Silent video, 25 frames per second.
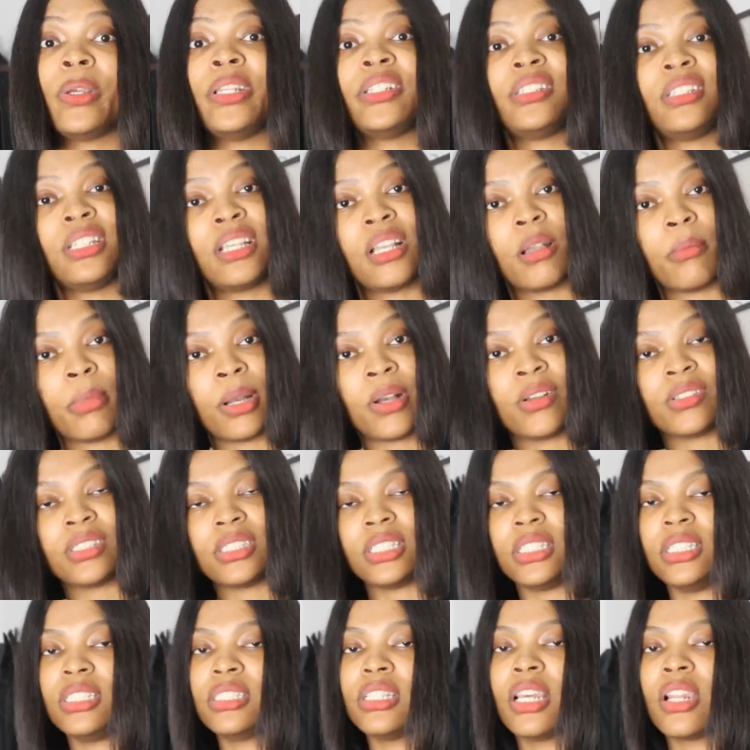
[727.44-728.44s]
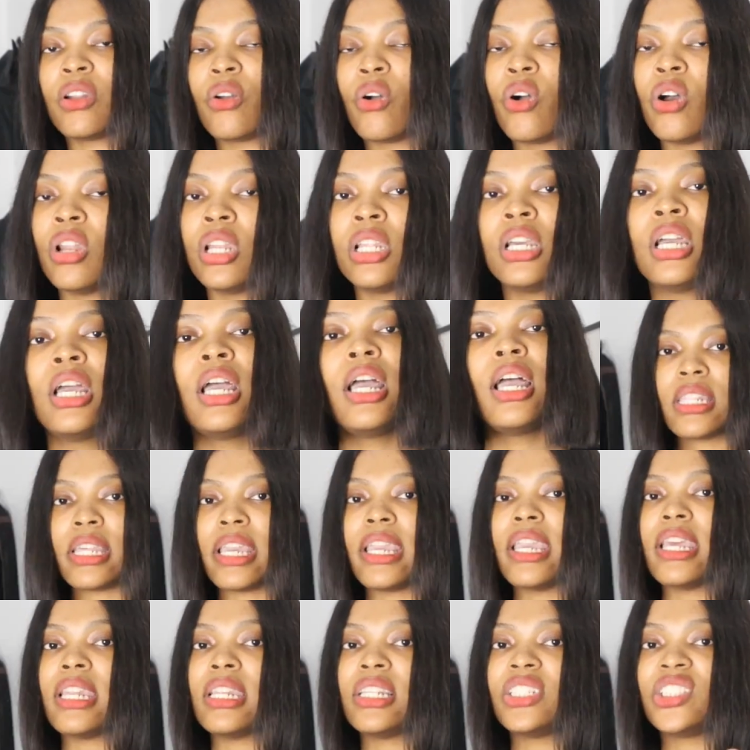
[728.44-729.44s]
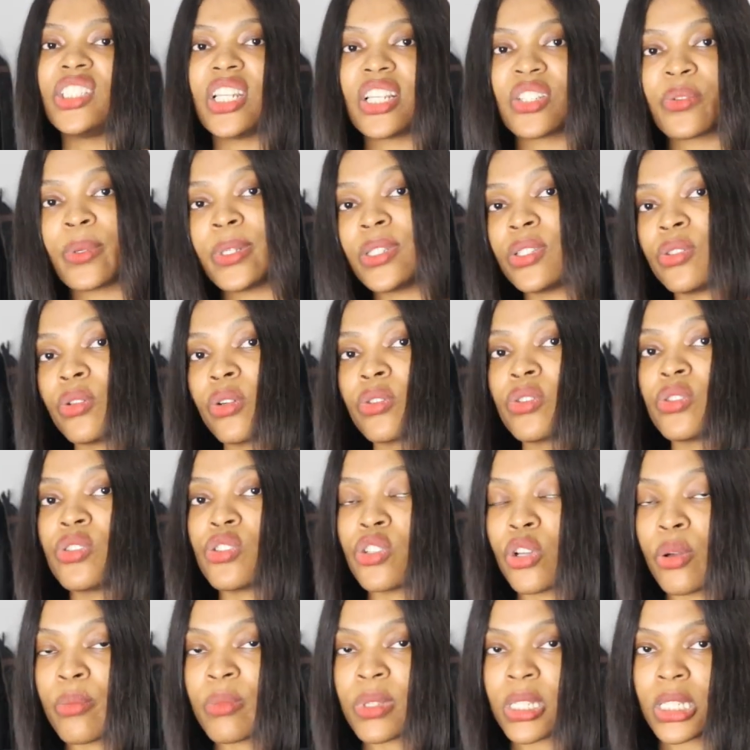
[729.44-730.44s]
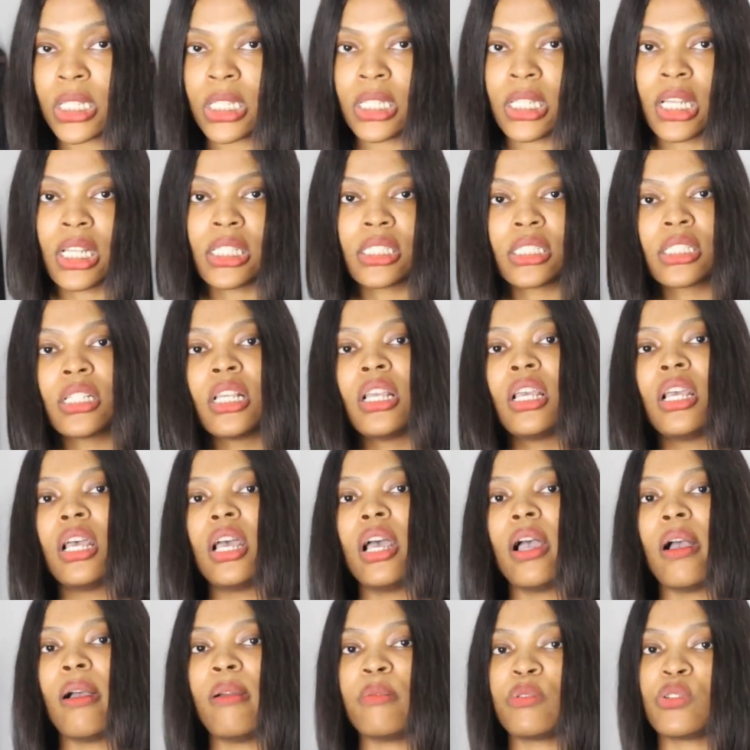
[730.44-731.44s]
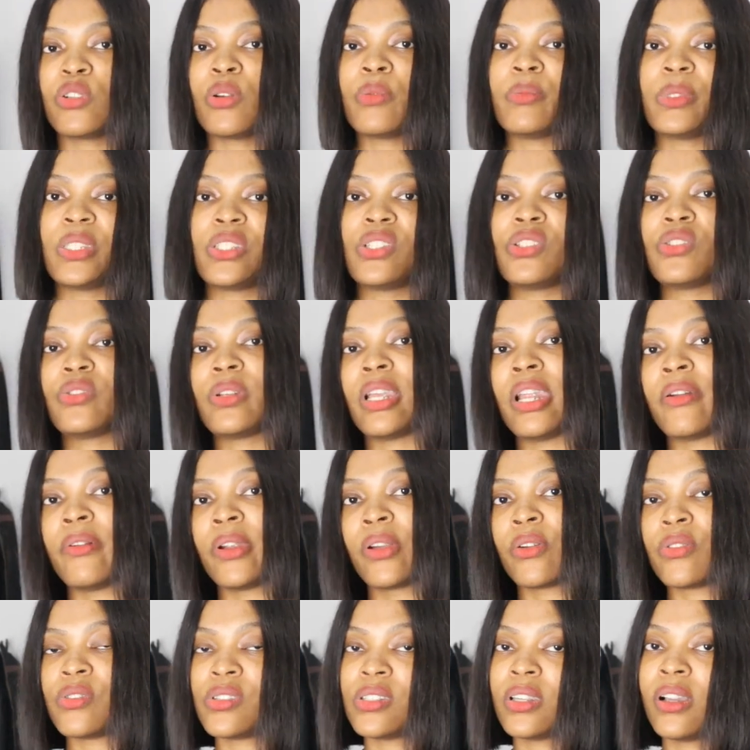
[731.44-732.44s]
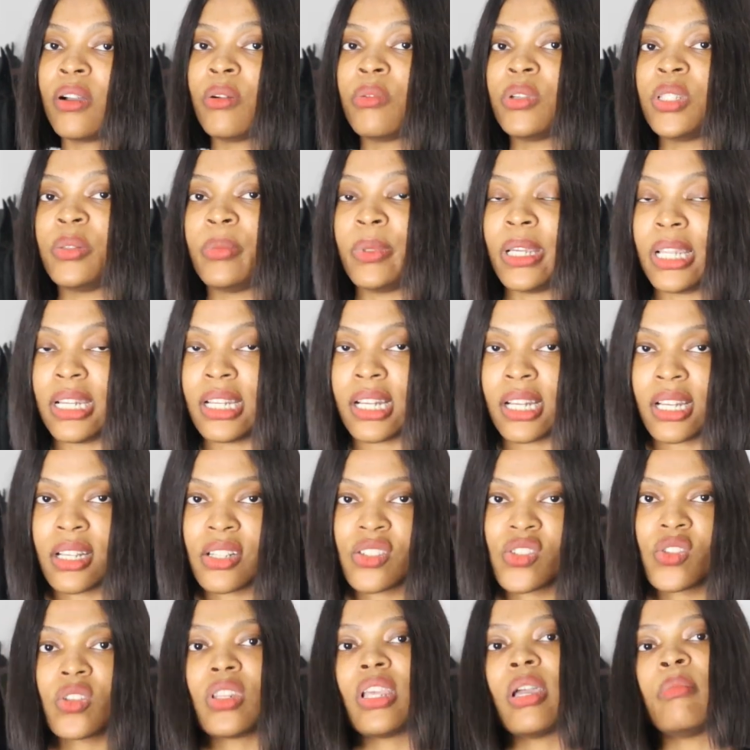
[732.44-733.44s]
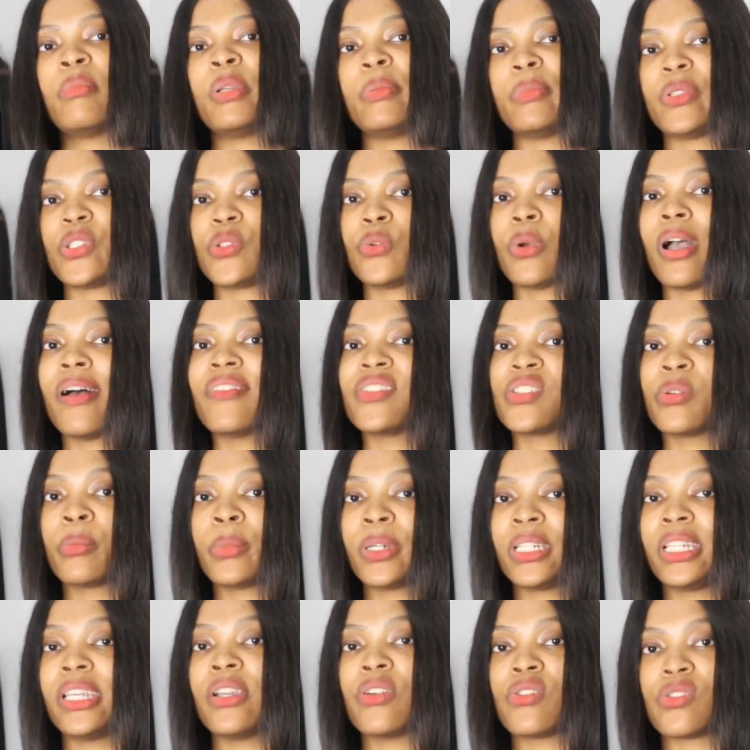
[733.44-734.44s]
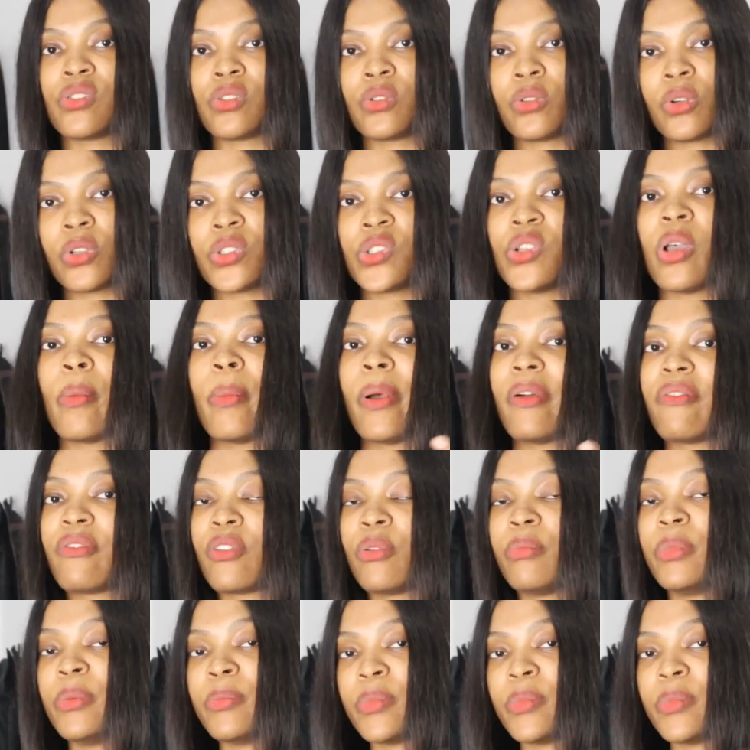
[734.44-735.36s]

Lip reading: went to think about it and all. Then Sheggz went to talk to Chomzy that Chomzy should try and reconcile with Bella so that maybe she'll have somebody else to talk to apart from